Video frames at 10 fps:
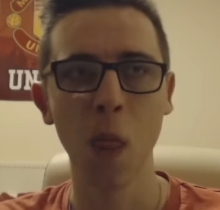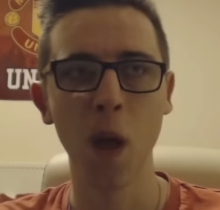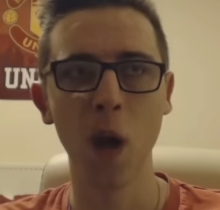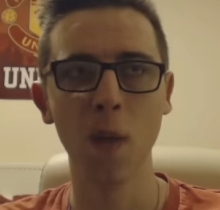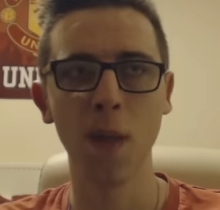
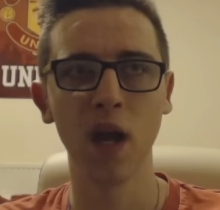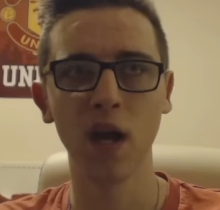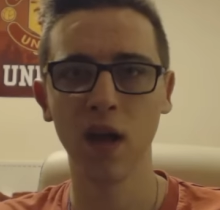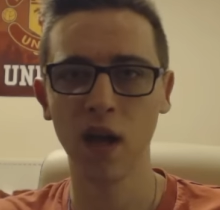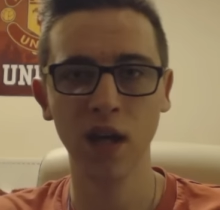they're, they're
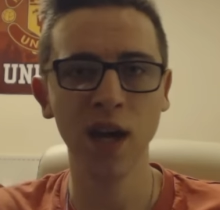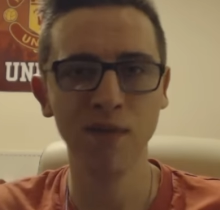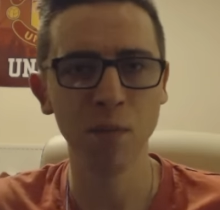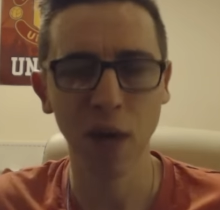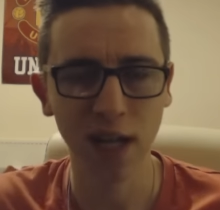like,
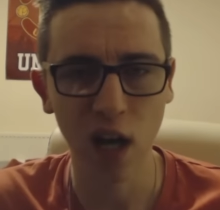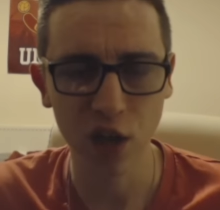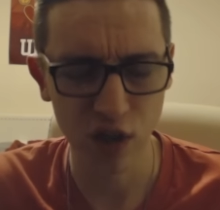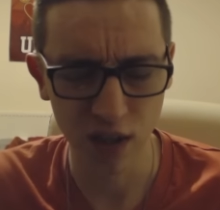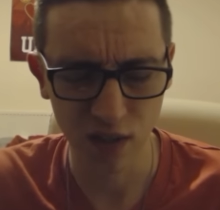even Mike
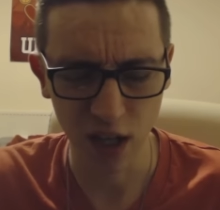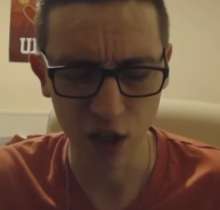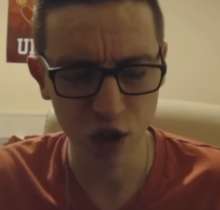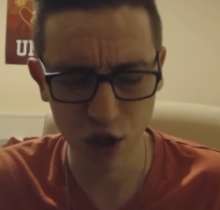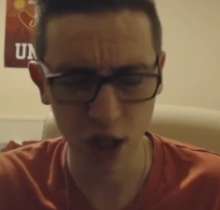Ashley's
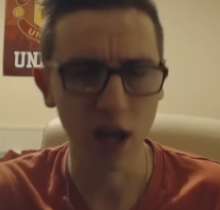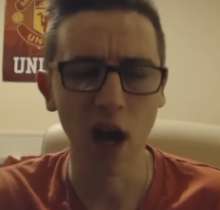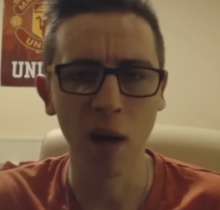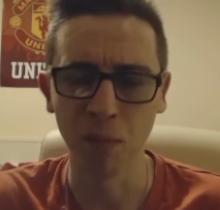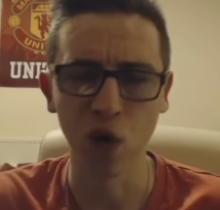like, shit,
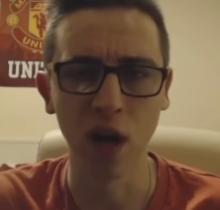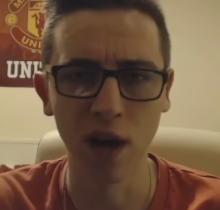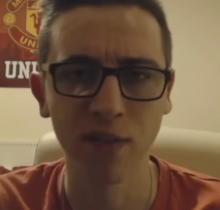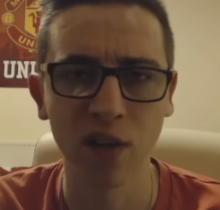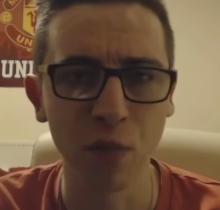I'm going to
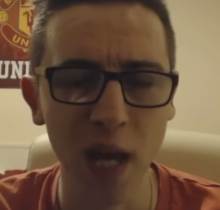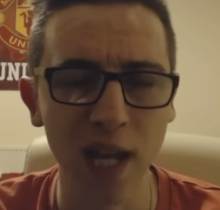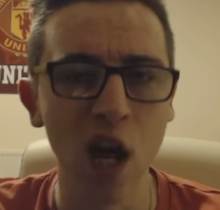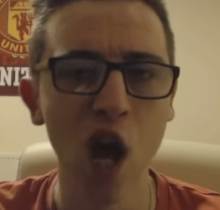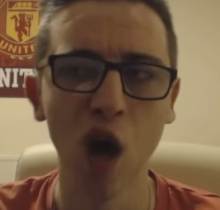have to
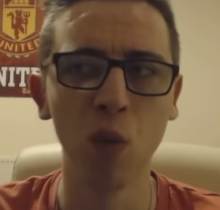spend.